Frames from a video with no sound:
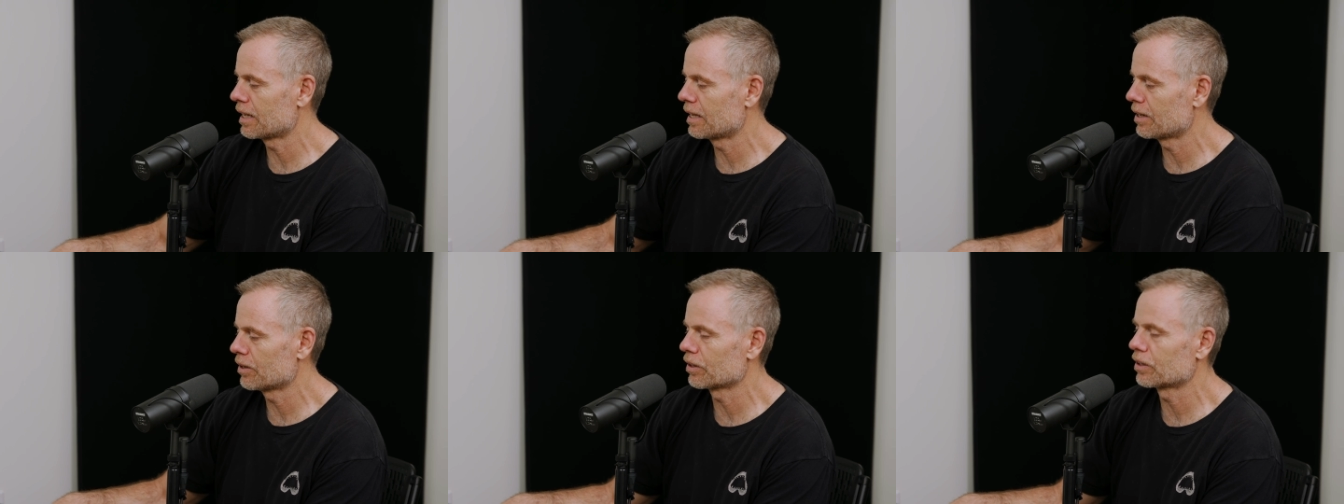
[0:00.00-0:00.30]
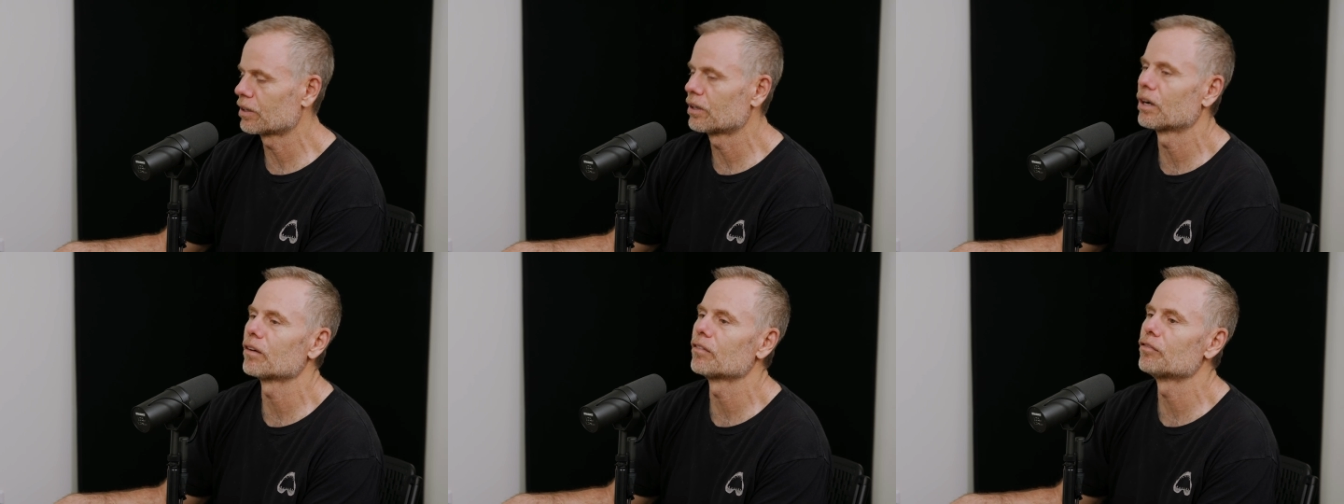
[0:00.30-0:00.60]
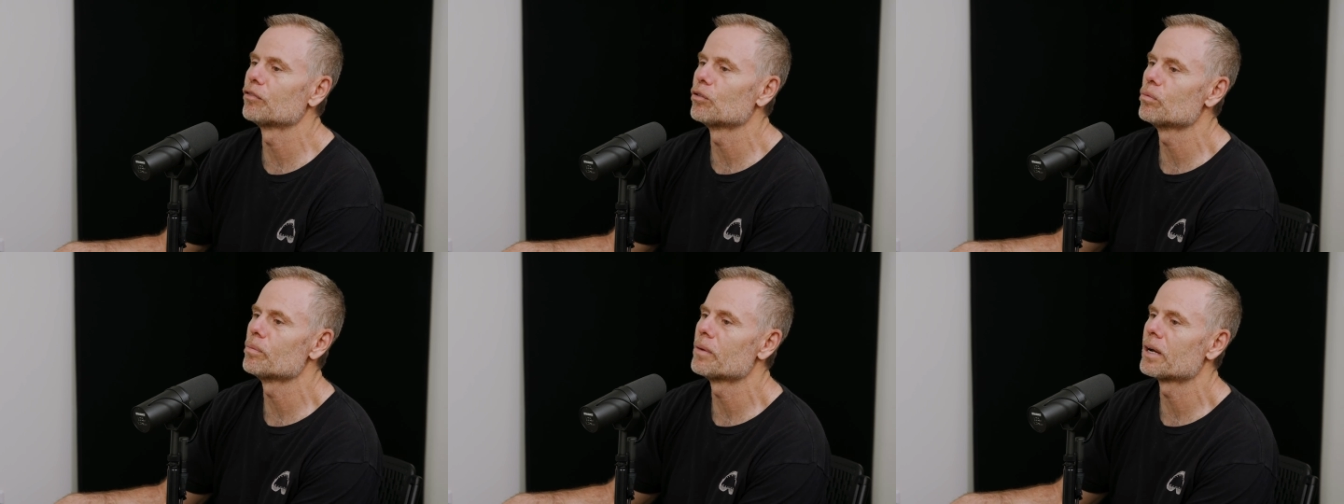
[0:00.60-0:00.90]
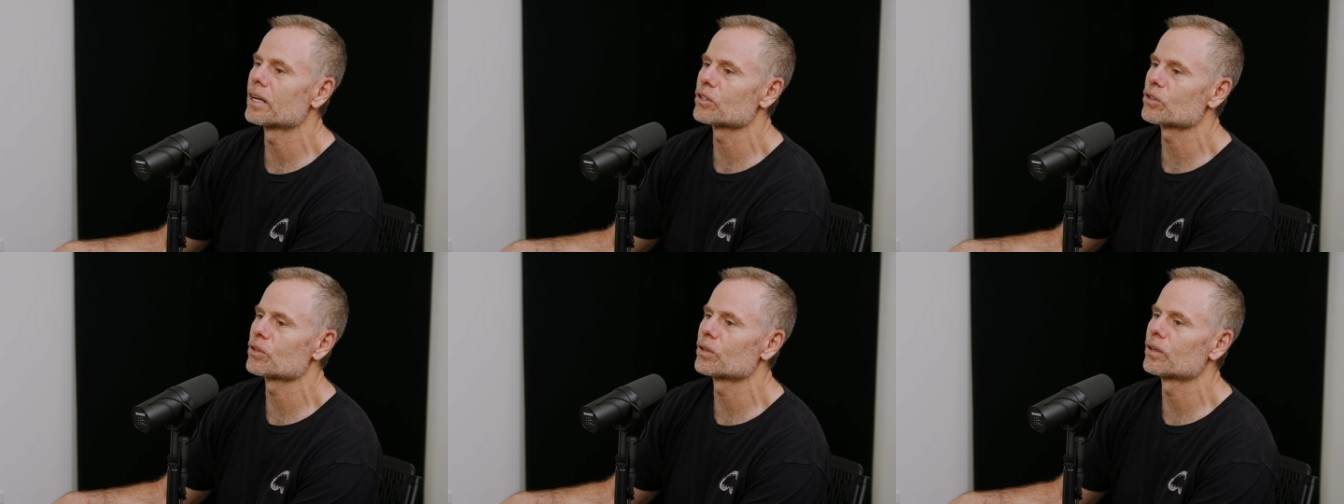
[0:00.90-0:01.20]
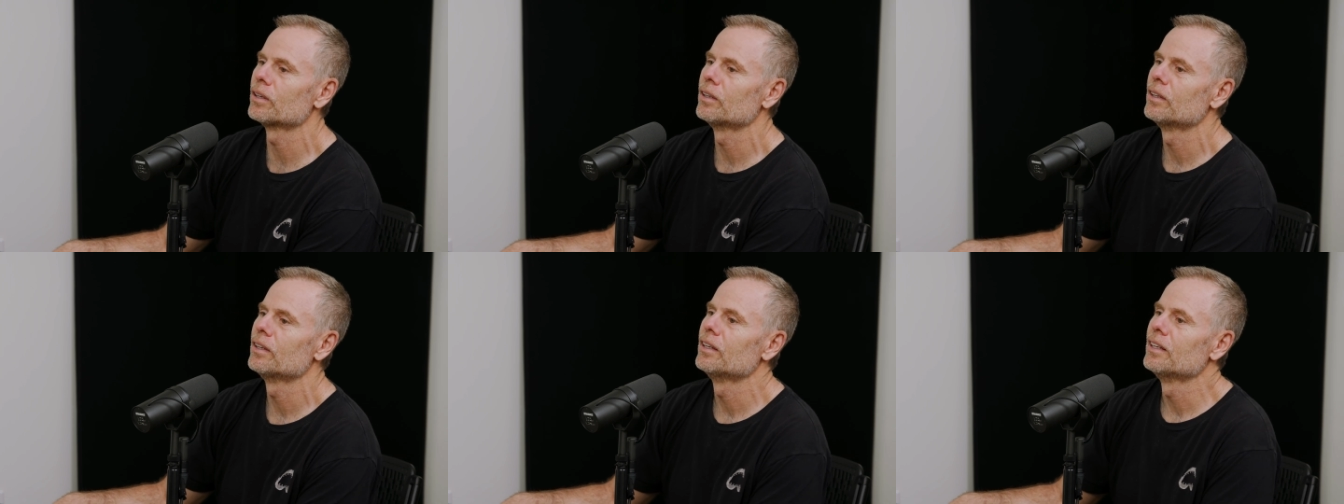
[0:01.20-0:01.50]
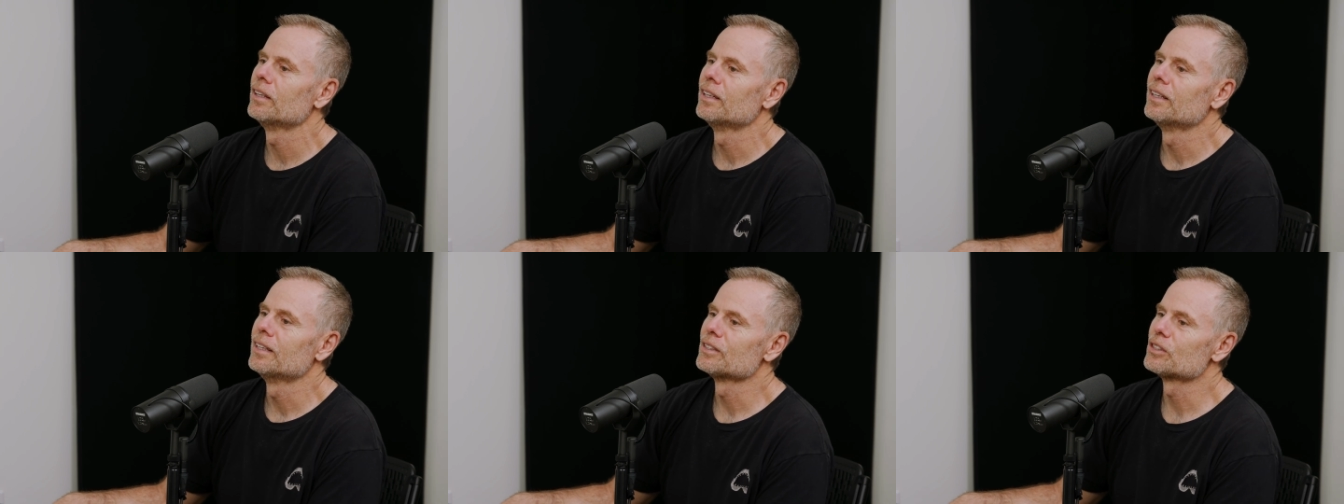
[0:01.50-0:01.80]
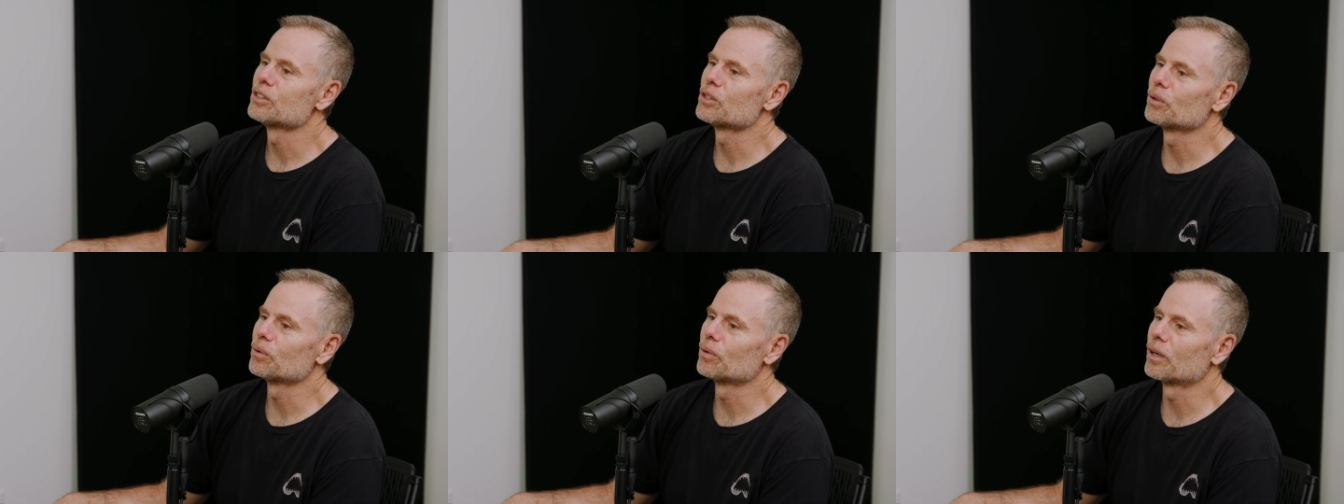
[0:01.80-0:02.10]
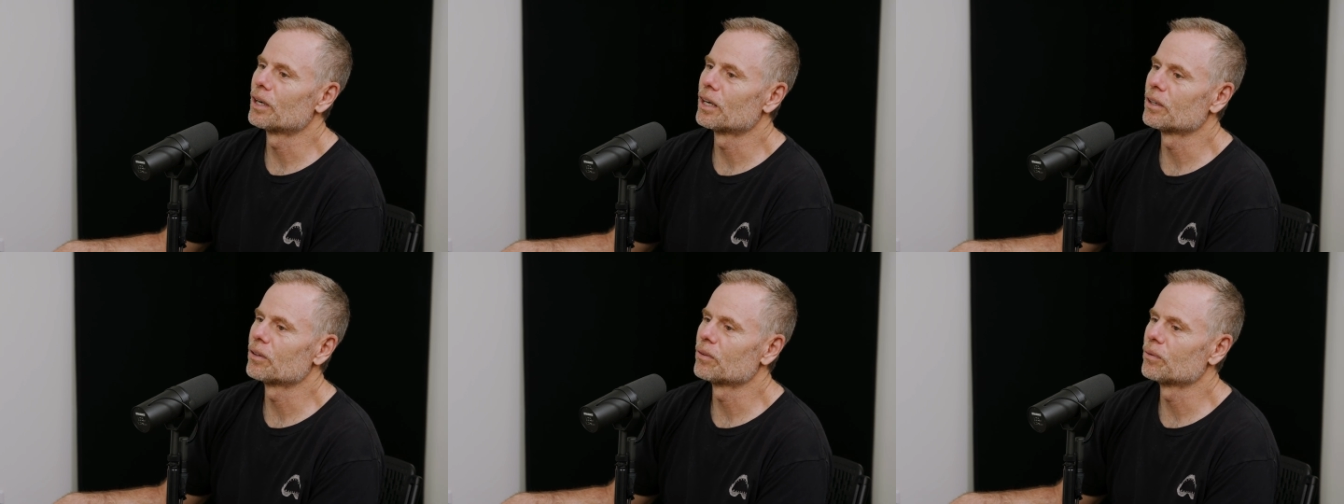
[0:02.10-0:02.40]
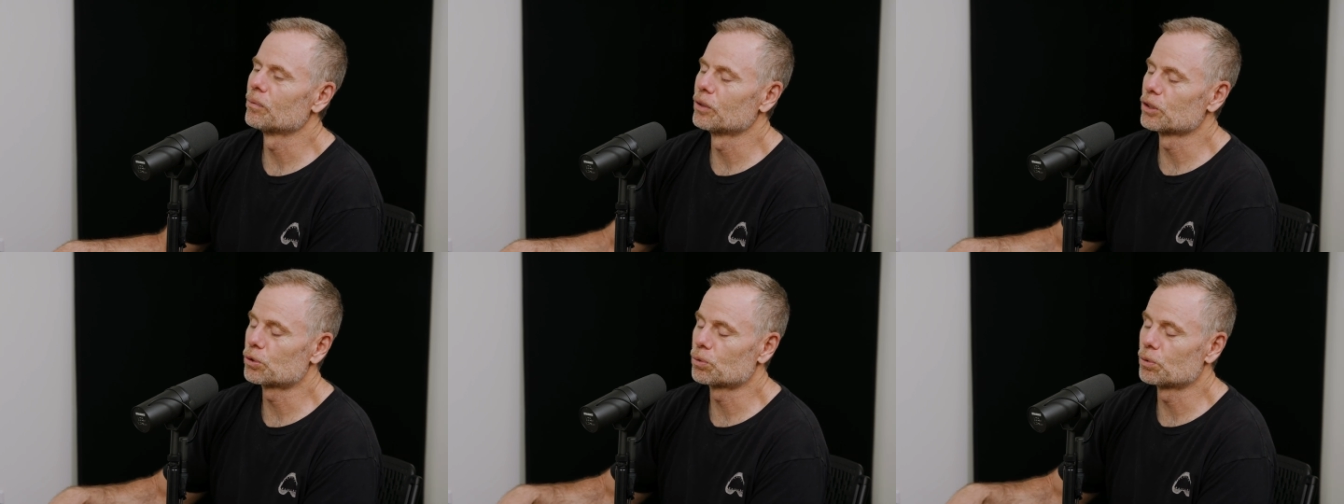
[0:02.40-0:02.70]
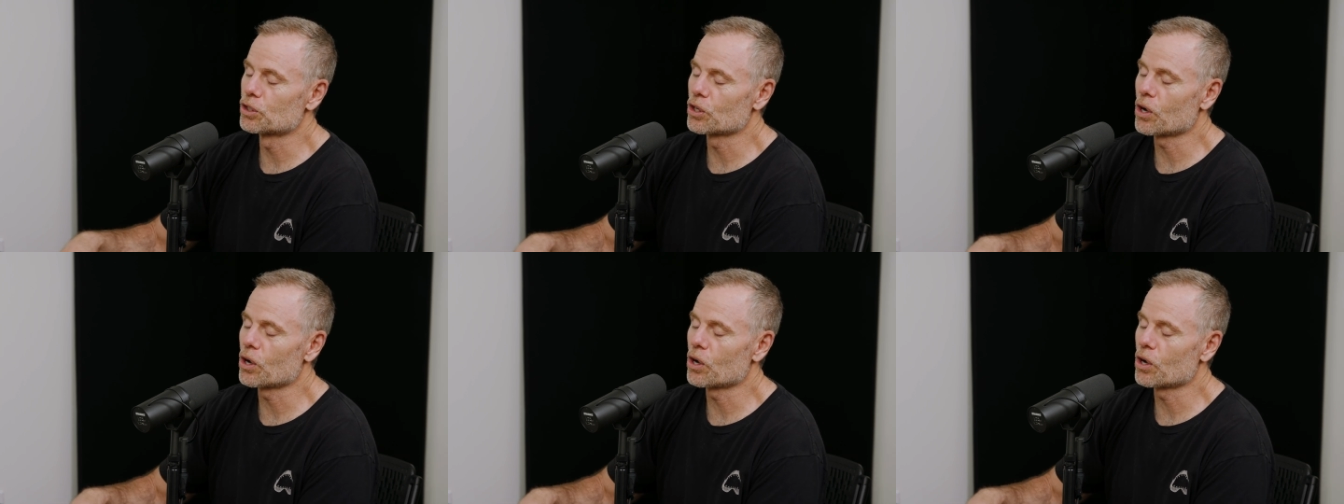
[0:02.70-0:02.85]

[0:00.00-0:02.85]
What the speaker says: to hire a kung fu master, which